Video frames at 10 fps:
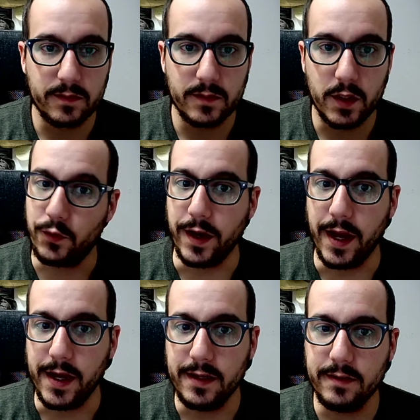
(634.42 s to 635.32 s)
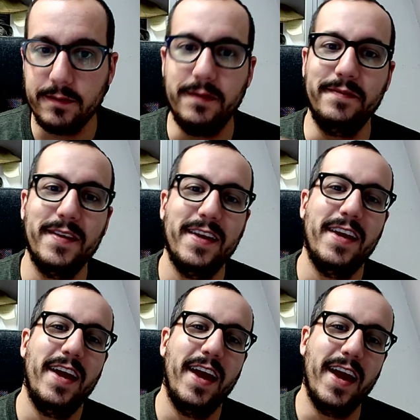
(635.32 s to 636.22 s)
create.
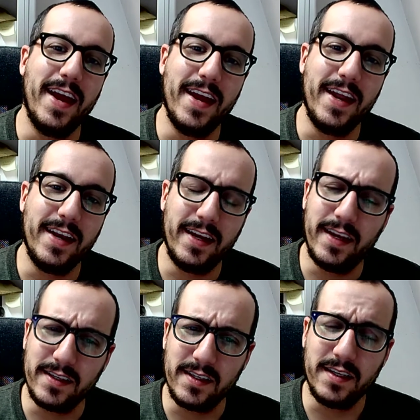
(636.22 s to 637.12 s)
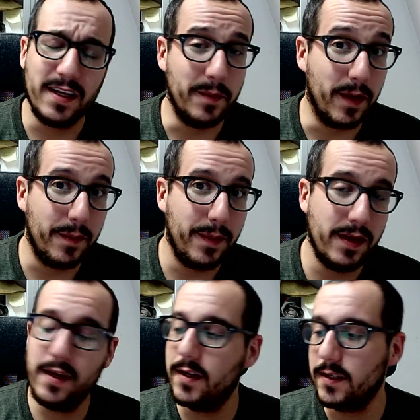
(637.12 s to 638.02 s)
And it doesn't, in my
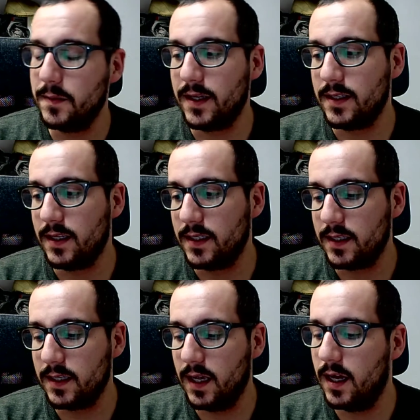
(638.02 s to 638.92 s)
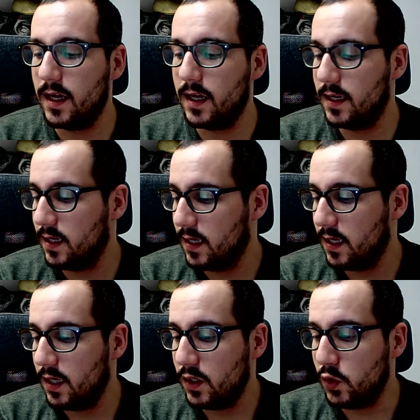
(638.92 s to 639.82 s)
opinion, it doesn't make sense
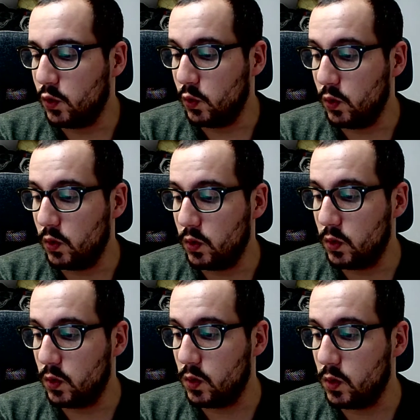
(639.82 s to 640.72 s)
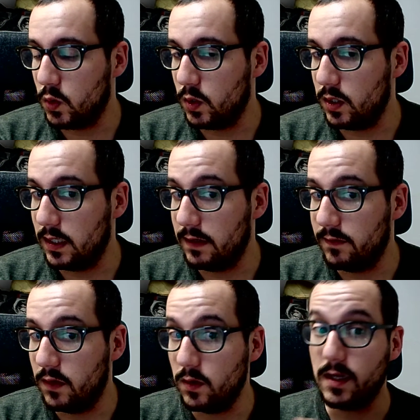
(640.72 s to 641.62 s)
to leave
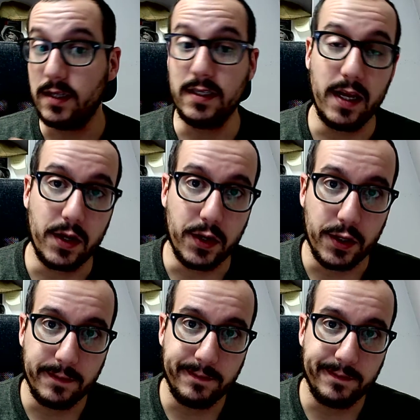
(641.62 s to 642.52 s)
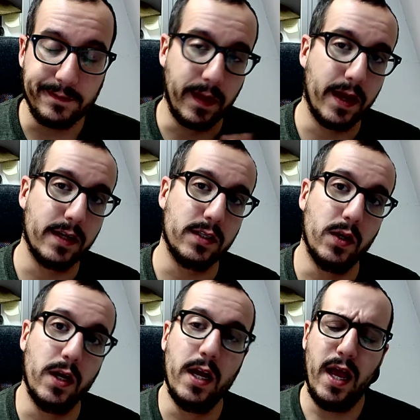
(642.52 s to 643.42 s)
those unstandard. Yeah, so
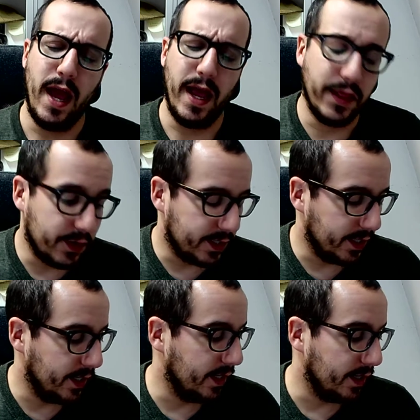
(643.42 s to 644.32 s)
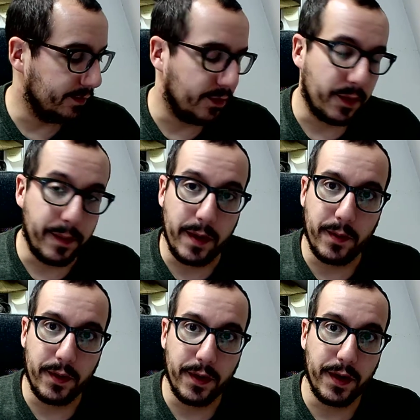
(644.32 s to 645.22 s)
I looked for the
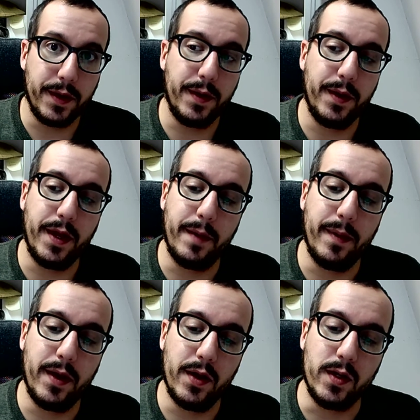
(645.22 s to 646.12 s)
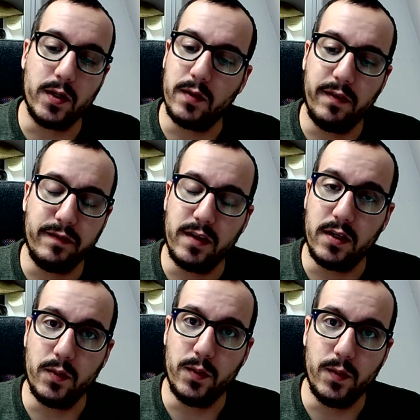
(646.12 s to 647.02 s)
paper at about 50 to
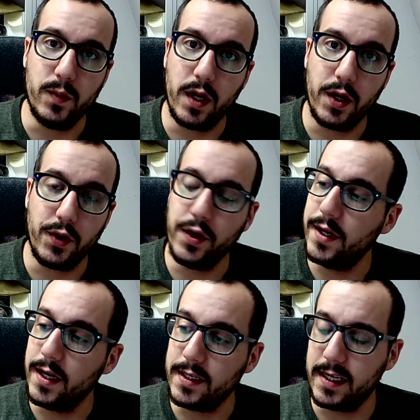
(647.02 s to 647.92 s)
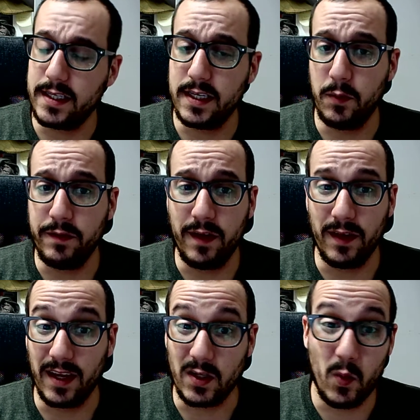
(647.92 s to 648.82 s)
100 data sets, and we found
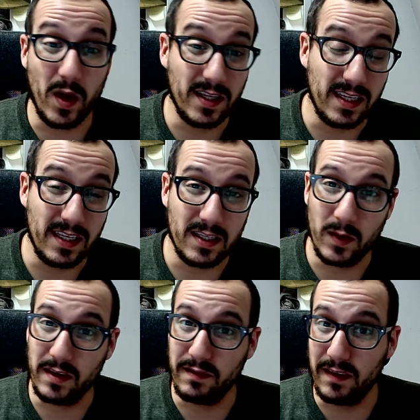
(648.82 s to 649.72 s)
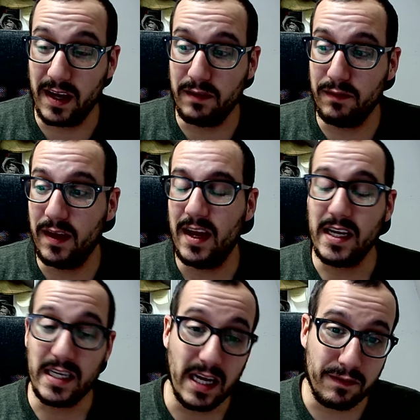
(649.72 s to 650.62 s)
like 20, 25
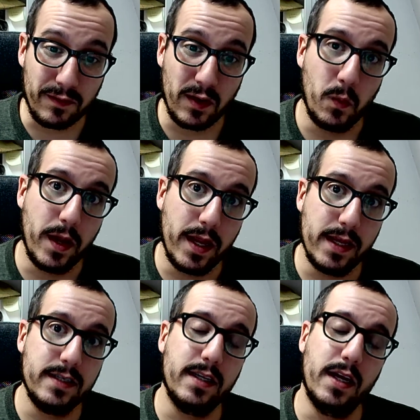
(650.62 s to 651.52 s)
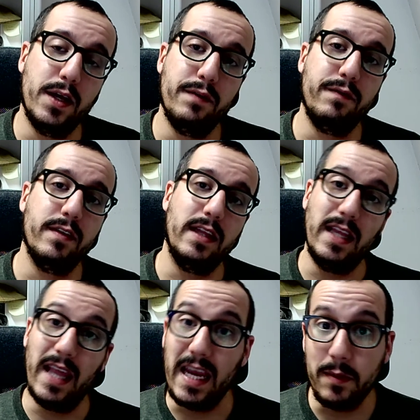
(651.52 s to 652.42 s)
different ways of
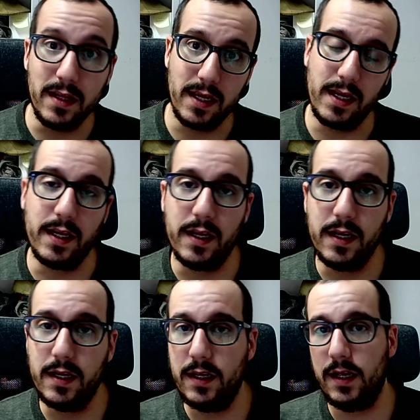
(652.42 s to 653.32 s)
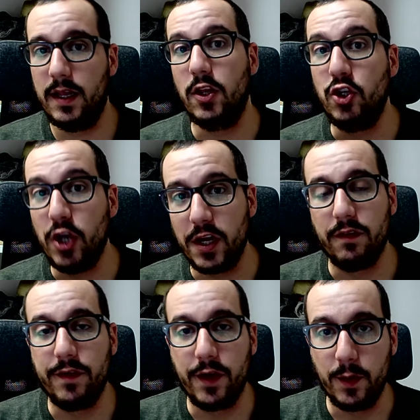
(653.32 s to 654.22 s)
labeling the gender
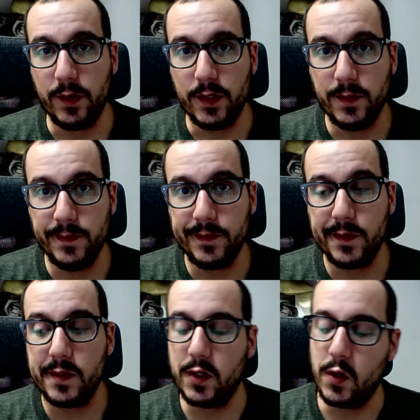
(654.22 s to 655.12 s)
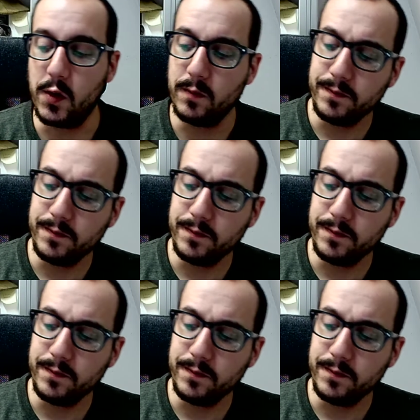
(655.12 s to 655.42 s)
variable. So